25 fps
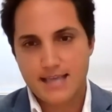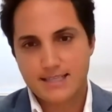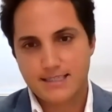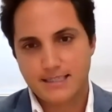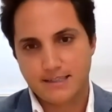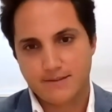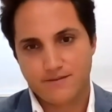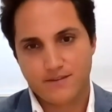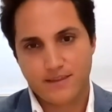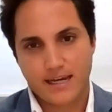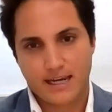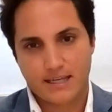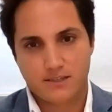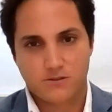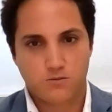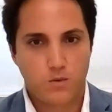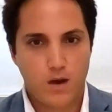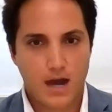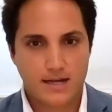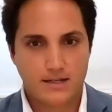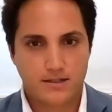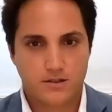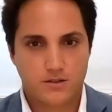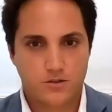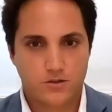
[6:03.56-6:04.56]
nicely for the next
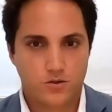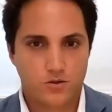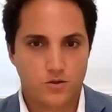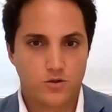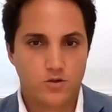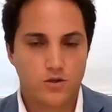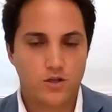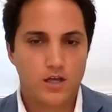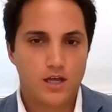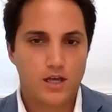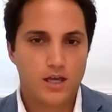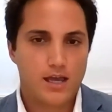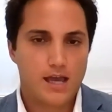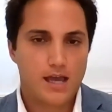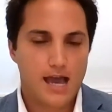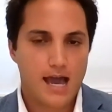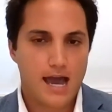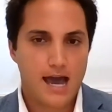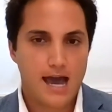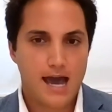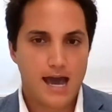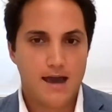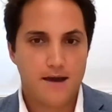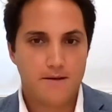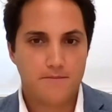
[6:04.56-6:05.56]
1, 2,
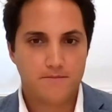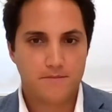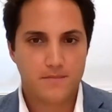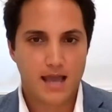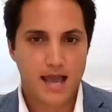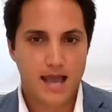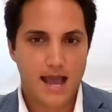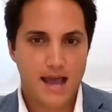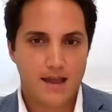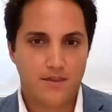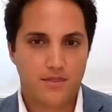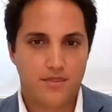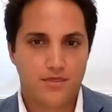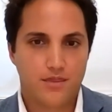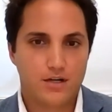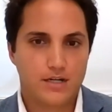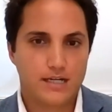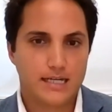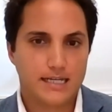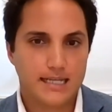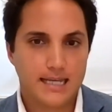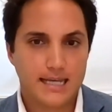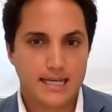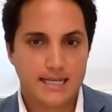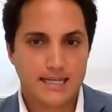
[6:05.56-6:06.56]
and
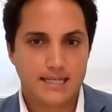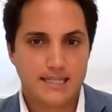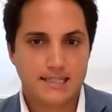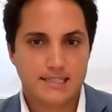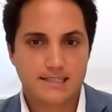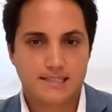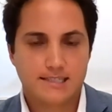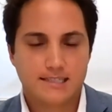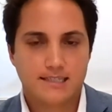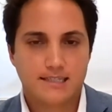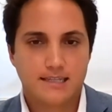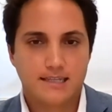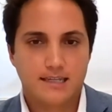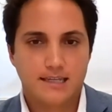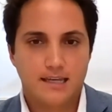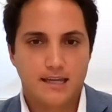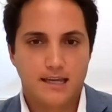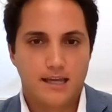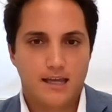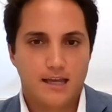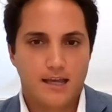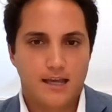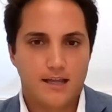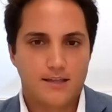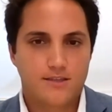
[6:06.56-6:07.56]
3 years.
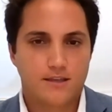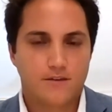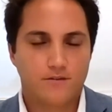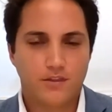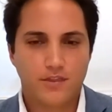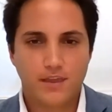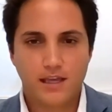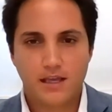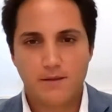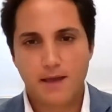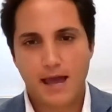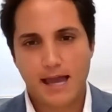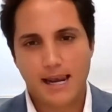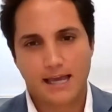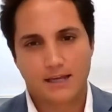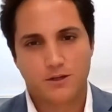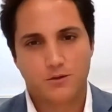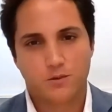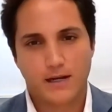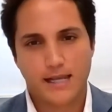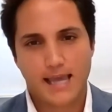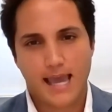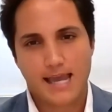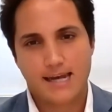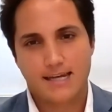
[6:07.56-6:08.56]
And so if you think about like
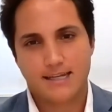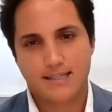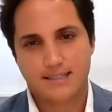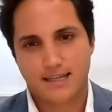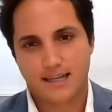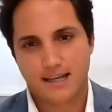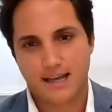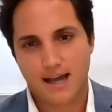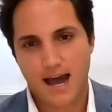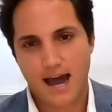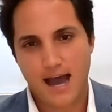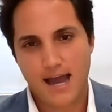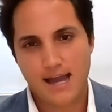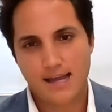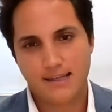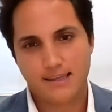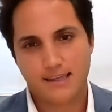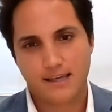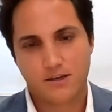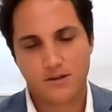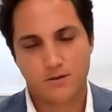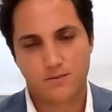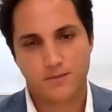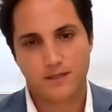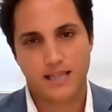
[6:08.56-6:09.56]
28 as a guide,
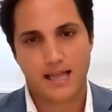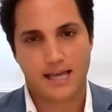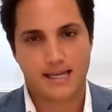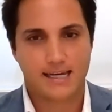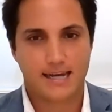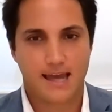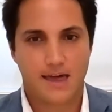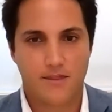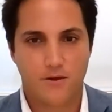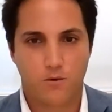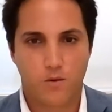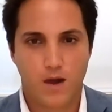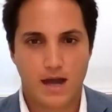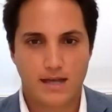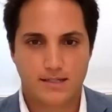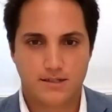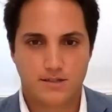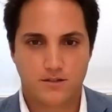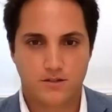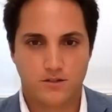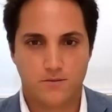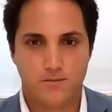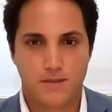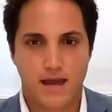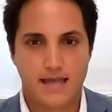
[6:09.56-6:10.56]
there could be like another 1 to
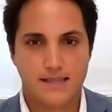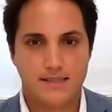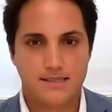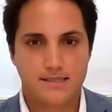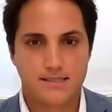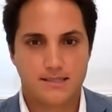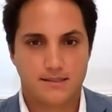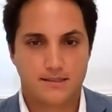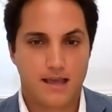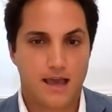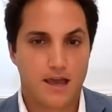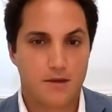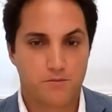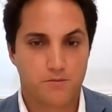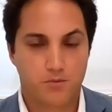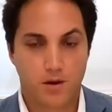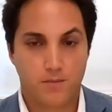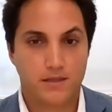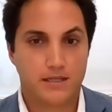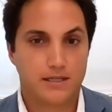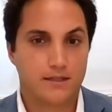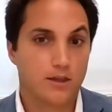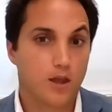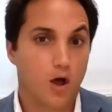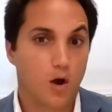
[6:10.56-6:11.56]
2 months and
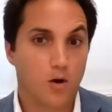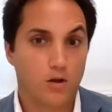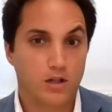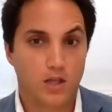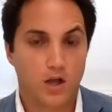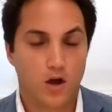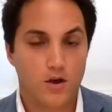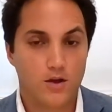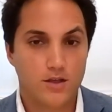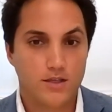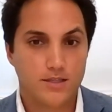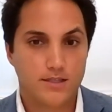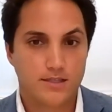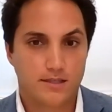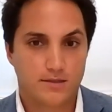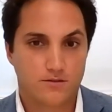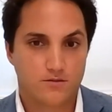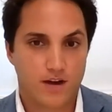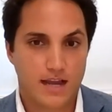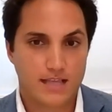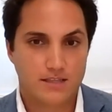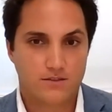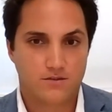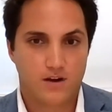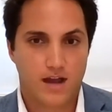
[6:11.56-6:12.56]
probably lower lows as
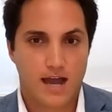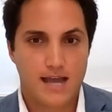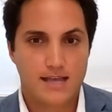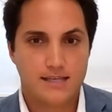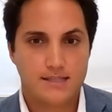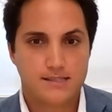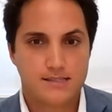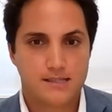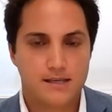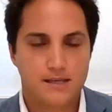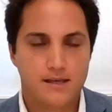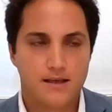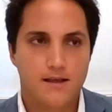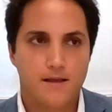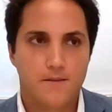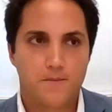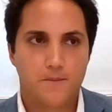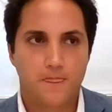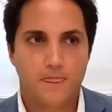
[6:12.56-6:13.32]
rates rise.